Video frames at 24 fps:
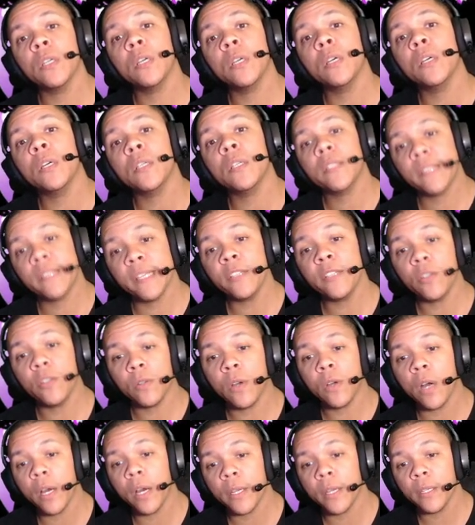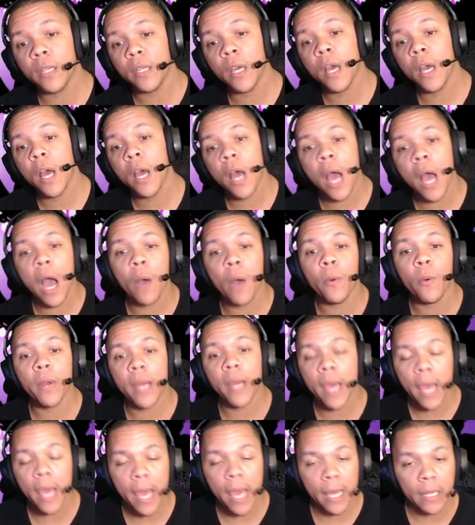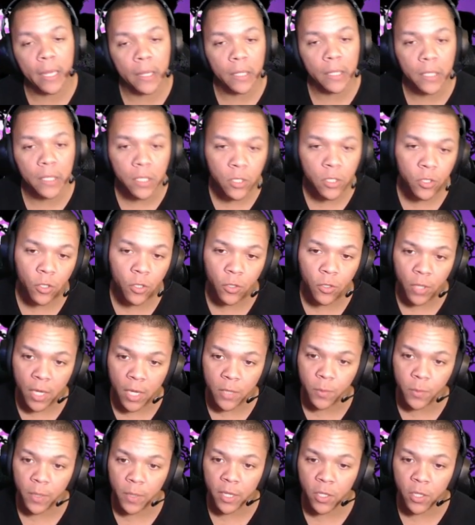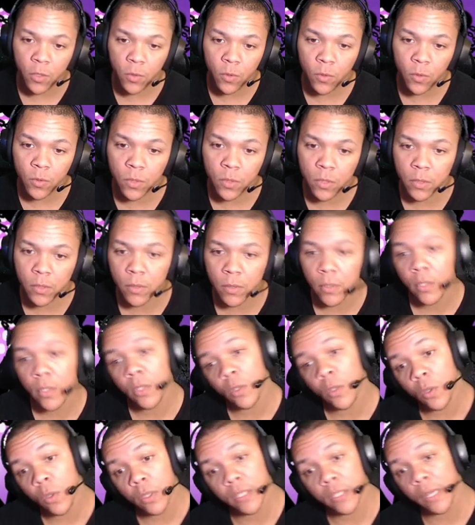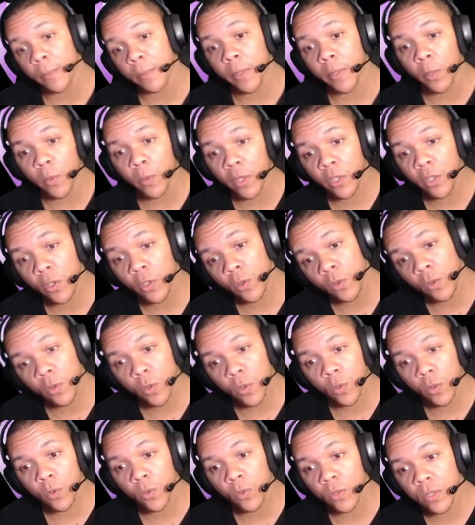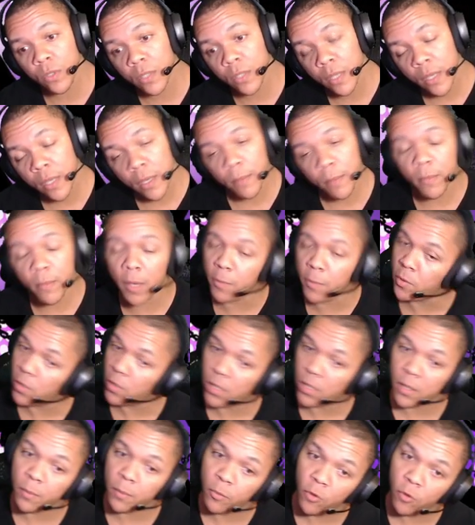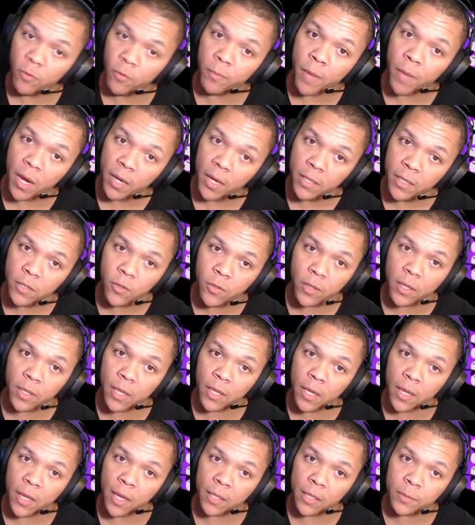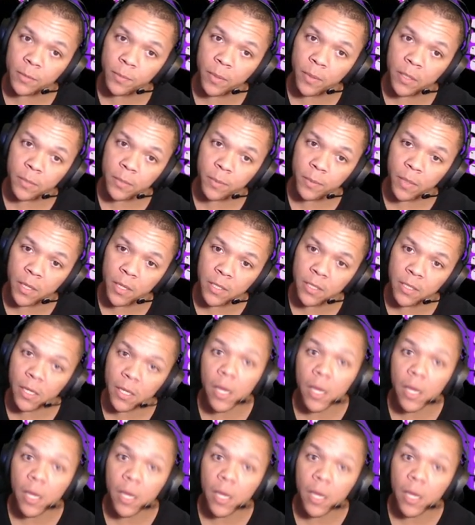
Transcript: Sentinel Hunt, I want to at least show you guys what I use. You can tell me what you use. Maybe you can improve mine so I can hit X plus plus,